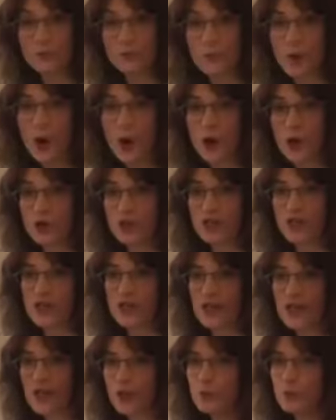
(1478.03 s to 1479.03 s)
partner to kind
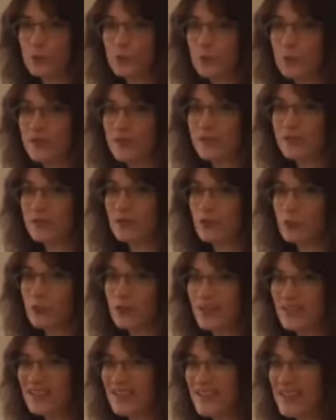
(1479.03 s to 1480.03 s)
of help you with this a little bit,
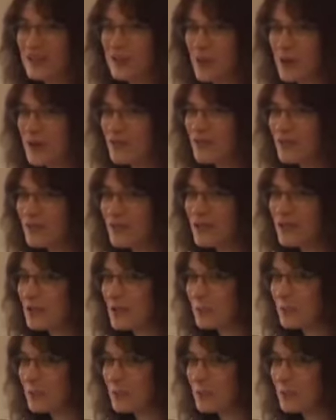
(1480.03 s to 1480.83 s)
because it gets quite fiddly at the